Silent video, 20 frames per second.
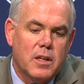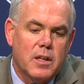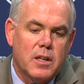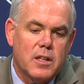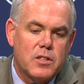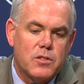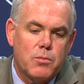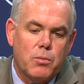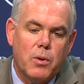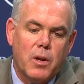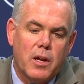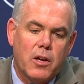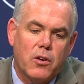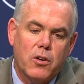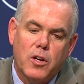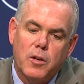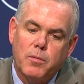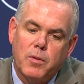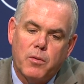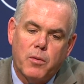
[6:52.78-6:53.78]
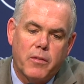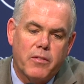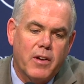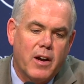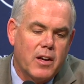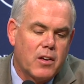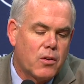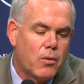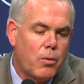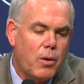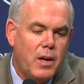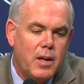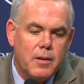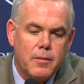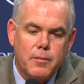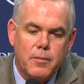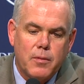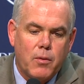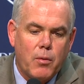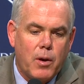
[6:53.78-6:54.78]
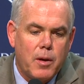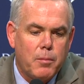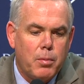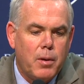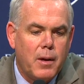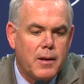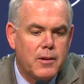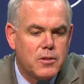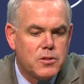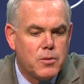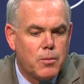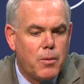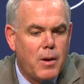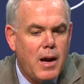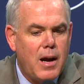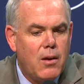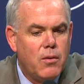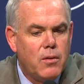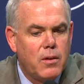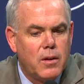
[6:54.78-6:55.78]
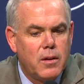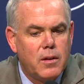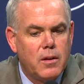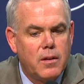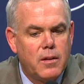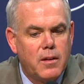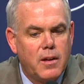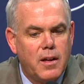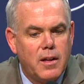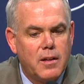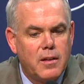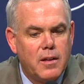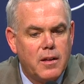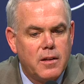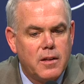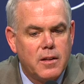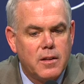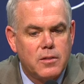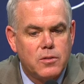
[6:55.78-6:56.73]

is really good. But we've got great great players around it that uh,